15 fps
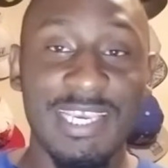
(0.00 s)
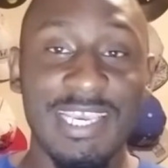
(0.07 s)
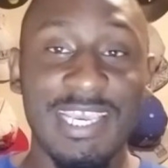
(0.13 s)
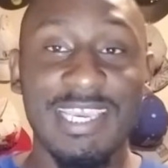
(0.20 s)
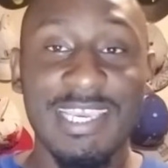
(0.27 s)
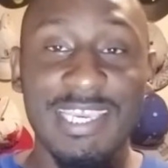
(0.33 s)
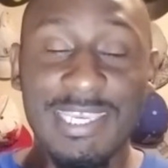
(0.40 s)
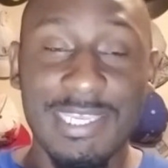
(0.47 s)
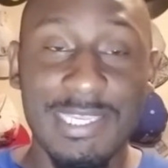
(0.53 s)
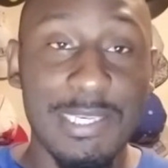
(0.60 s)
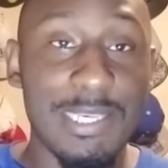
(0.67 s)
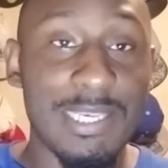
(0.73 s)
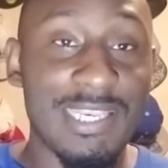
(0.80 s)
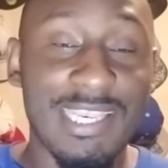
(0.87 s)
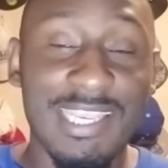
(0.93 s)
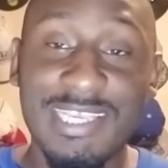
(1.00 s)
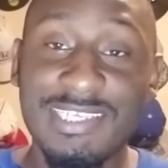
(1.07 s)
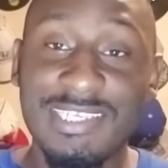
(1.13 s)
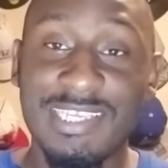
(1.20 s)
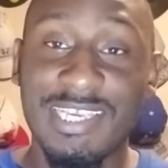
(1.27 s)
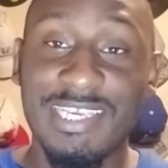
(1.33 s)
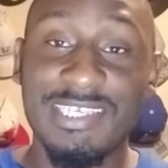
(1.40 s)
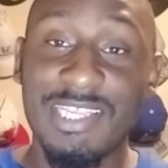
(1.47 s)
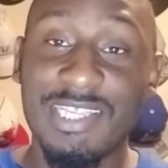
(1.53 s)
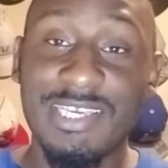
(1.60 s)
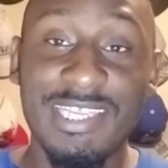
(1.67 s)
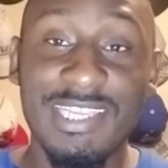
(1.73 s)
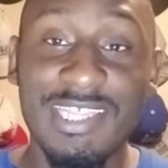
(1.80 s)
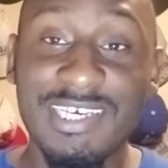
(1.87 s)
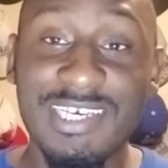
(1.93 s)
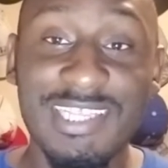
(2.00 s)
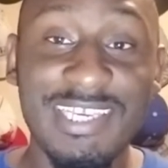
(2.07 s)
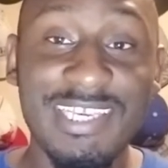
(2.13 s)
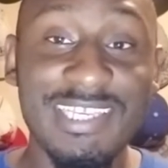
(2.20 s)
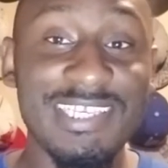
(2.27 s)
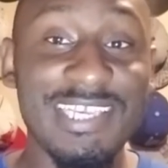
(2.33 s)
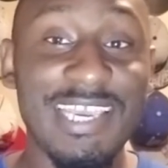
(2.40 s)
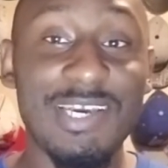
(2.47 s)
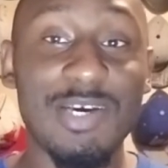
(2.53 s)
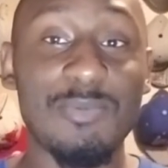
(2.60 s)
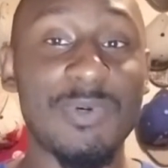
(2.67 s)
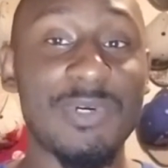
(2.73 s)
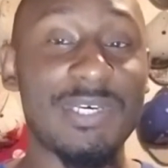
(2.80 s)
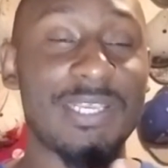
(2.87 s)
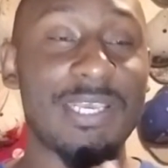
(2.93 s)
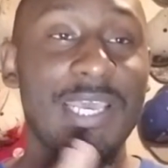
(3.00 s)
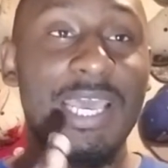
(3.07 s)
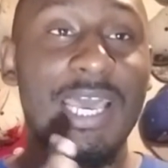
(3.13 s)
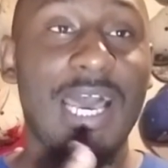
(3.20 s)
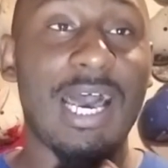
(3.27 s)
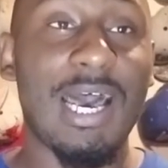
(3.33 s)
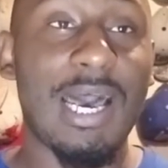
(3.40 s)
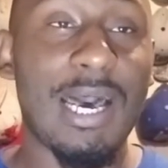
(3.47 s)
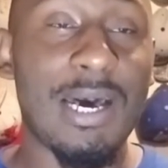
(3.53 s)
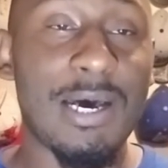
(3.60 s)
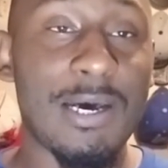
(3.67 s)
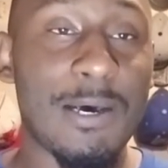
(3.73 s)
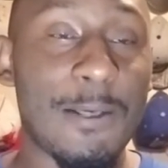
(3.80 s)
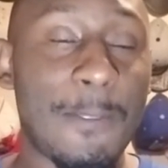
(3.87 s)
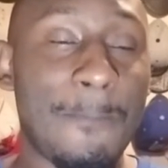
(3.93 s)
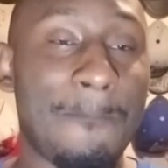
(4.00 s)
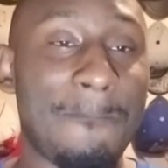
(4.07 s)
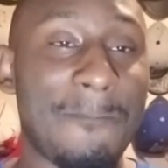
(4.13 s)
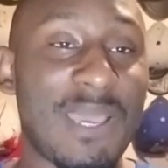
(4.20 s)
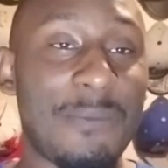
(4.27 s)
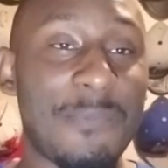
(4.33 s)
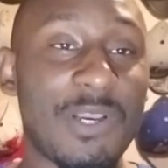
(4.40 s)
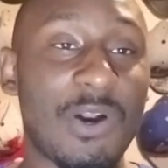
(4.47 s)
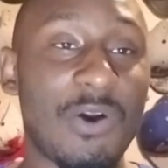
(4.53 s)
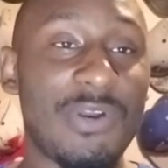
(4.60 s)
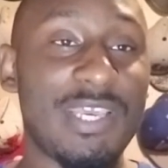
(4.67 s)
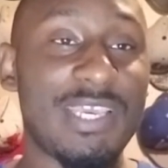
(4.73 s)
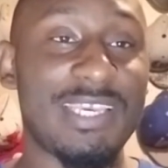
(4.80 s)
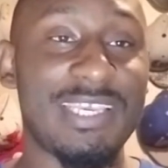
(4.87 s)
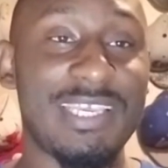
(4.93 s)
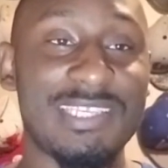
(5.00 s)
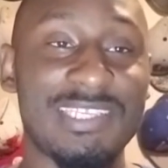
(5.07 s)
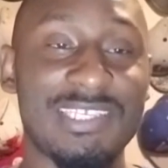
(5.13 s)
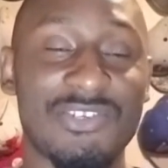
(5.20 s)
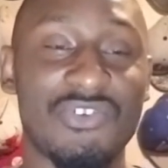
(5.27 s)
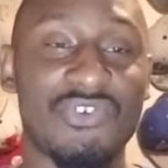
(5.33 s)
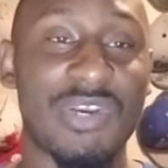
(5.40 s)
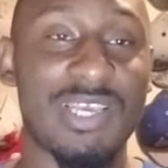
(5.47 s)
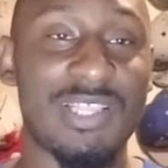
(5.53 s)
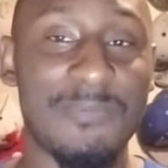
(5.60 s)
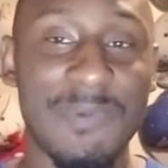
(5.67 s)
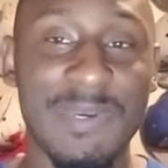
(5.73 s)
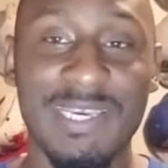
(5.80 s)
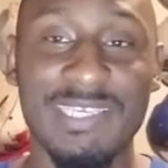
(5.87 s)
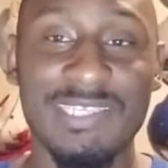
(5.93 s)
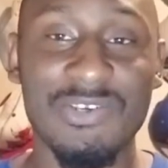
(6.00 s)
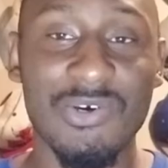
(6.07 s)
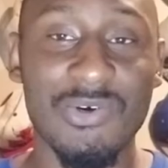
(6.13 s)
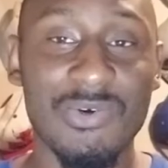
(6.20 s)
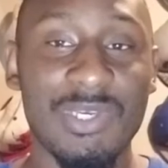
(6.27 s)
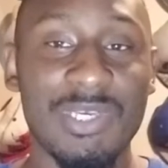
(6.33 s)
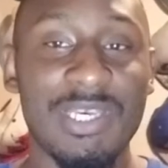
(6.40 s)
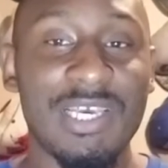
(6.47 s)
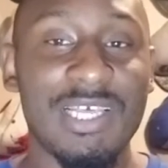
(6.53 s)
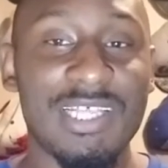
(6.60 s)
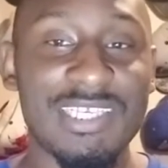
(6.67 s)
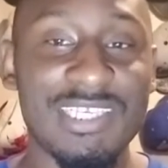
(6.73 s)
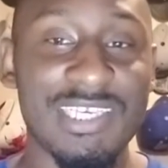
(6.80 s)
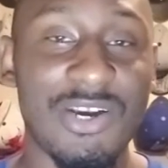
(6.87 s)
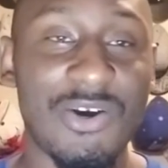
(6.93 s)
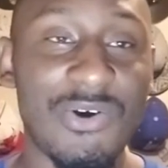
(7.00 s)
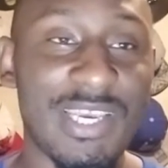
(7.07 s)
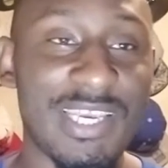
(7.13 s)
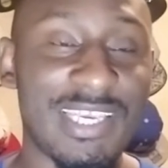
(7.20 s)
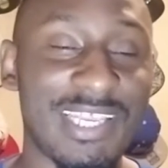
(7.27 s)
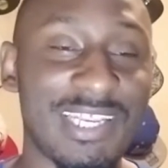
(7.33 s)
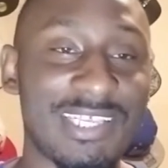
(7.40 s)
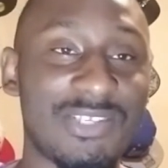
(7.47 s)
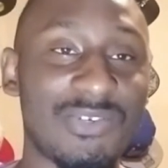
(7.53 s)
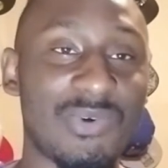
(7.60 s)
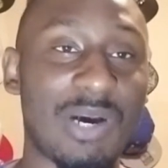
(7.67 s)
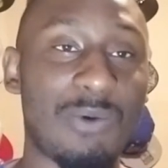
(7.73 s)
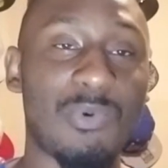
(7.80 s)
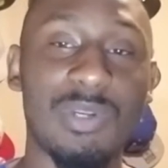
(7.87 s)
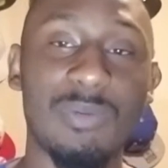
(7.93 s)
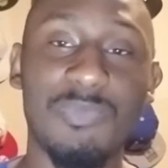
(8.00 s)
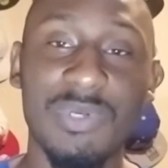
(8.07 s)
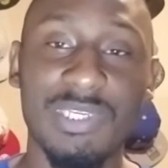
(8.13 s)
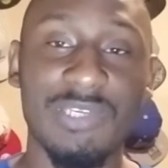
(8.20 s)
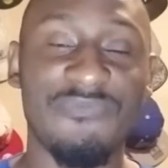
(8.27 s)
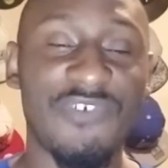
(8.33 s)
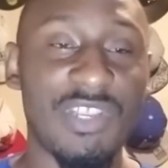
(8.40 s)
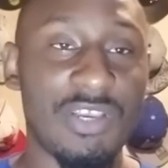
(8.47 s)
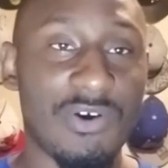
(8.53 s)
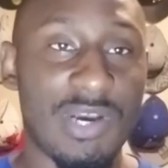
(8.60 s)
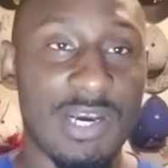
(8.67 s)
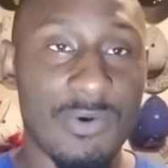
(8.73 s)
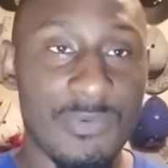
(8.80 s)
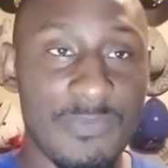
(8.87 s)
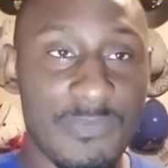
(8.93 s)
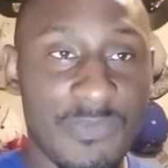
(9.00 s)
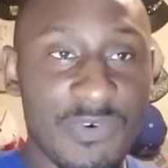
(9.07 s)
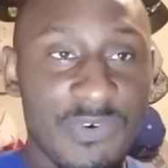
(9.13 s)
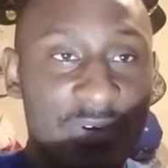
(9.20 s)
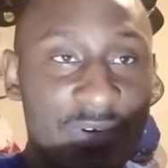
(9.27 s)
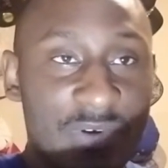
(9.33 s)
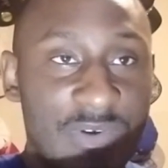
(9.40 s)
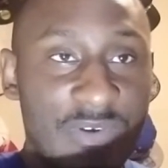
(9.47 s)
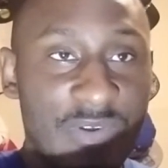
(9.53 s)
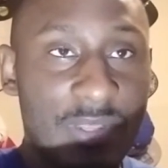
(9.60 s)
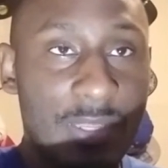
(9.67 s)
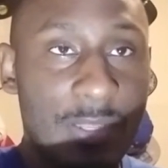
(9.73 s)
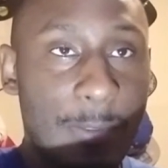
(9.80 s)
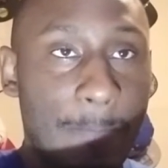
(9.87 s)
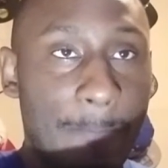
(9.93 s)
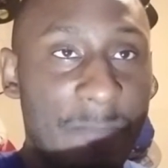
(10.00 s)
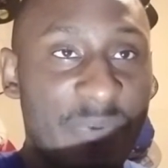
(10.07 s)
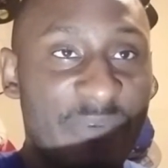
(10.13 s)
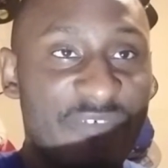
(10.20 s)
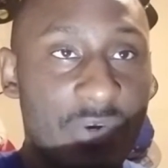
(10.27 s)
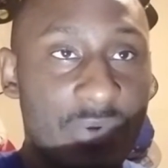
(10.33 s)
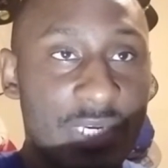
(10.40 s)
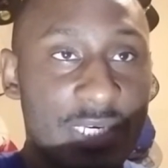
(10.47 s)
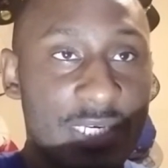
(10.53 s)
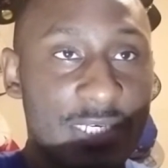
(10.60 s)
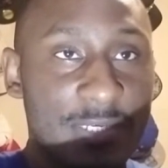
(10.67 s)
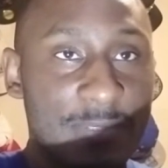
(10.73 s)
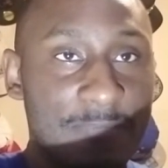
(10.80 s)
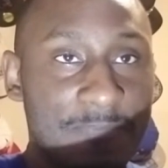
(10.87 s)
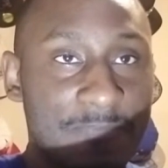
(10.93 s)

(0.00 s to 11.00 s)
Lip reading: And it look clean as hell, but I'm going to go ahead and get into the trailer, man. So let's just go ahead and get into it. I want to put this video out before